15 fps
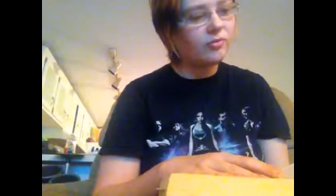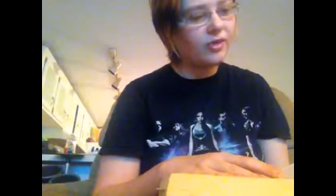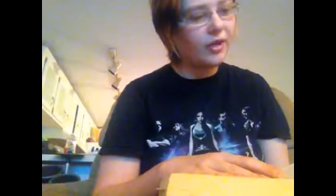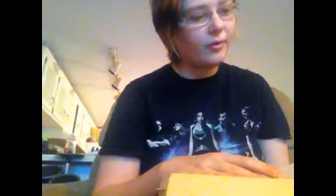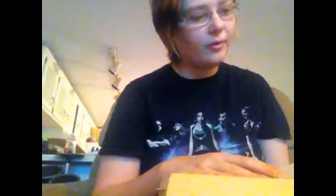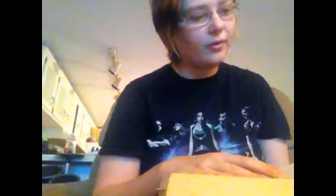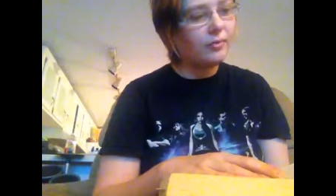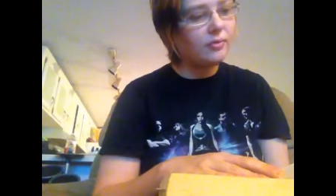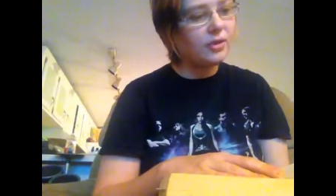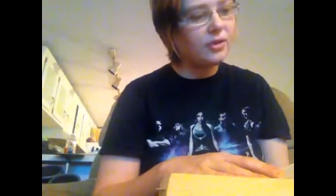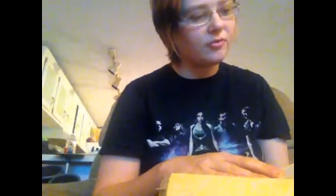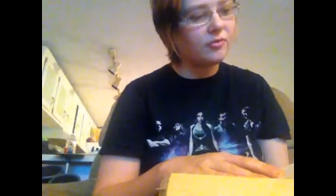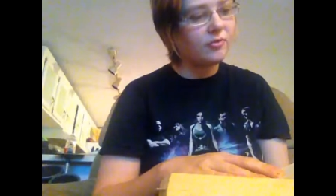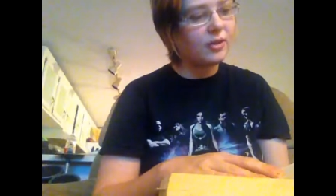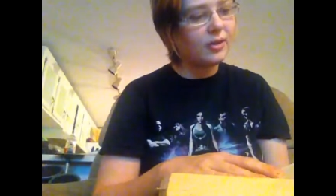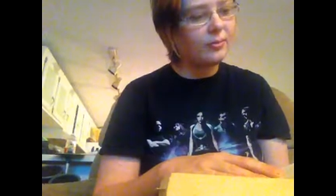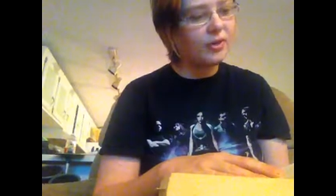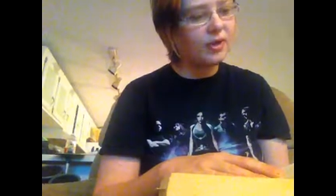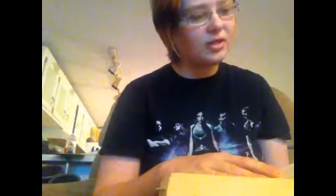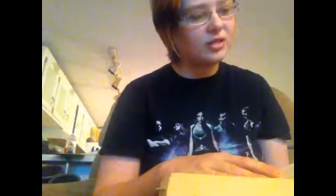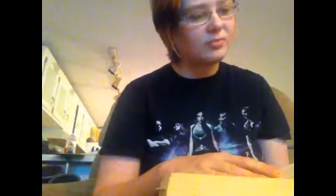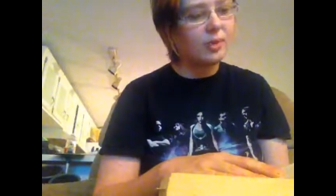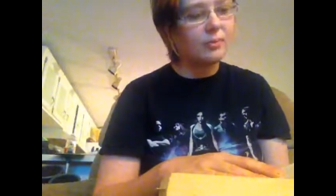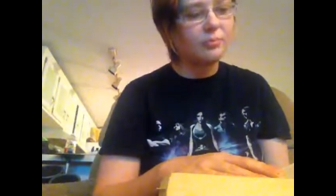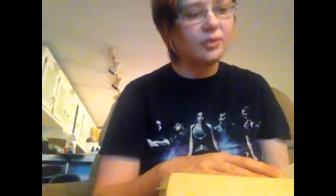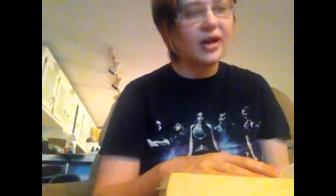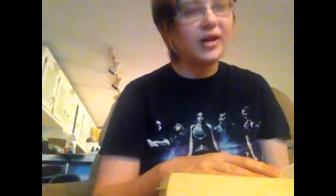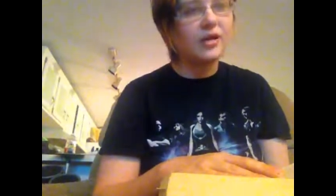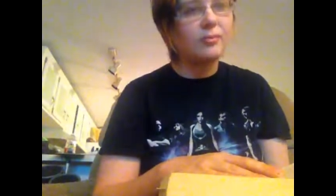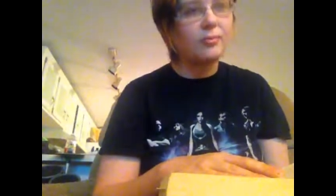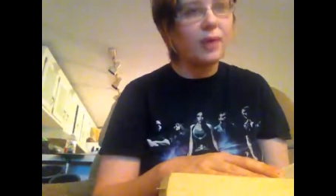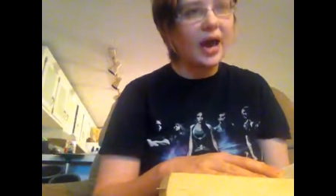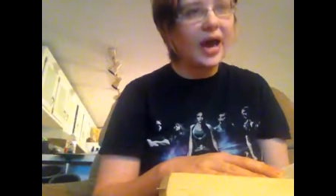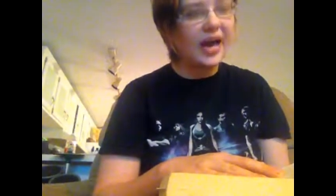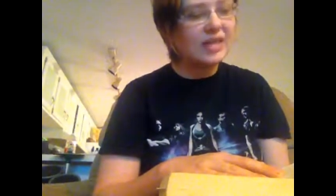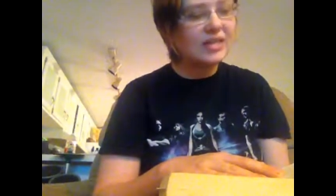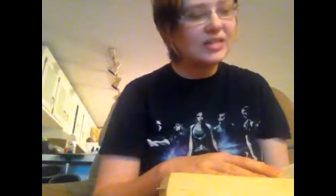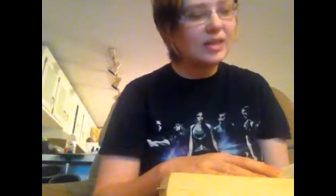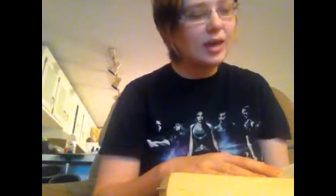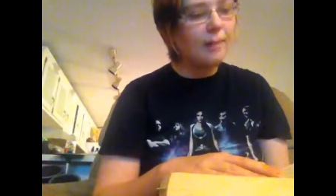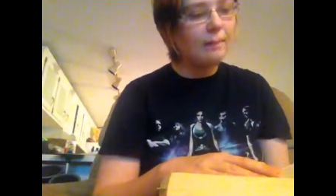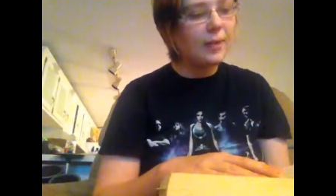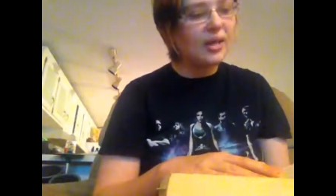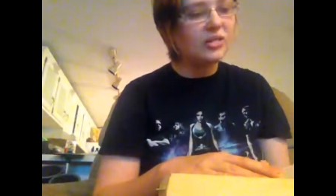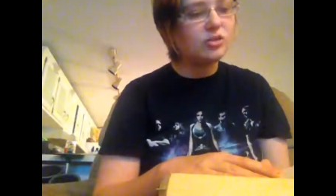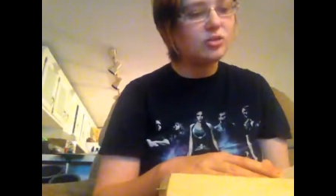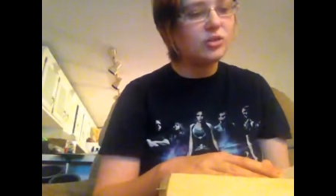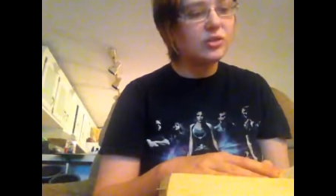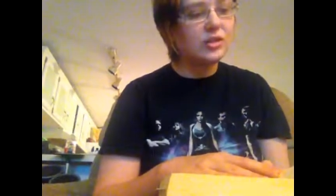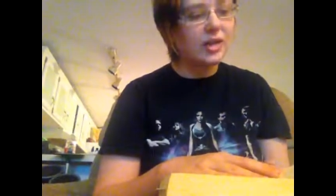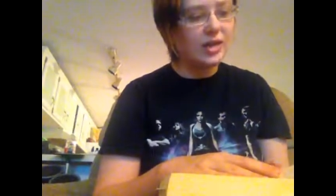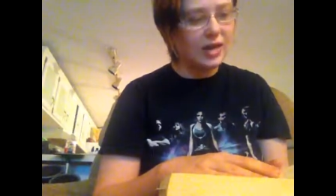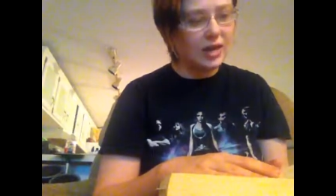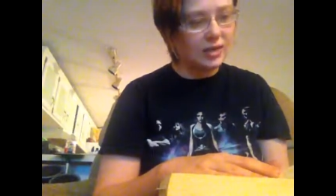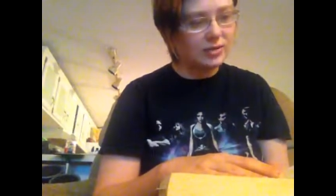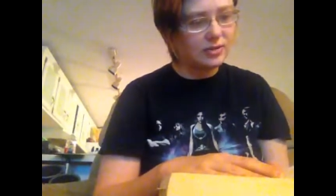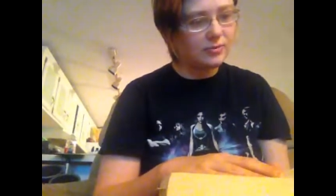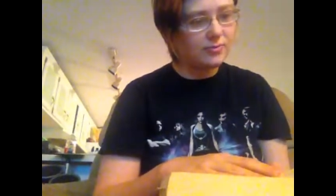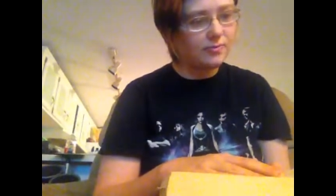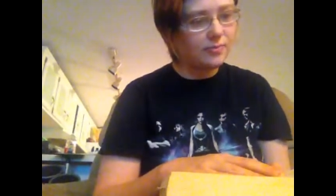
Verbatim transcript: flour and meal for me to practice my pies, pastries, and cakes.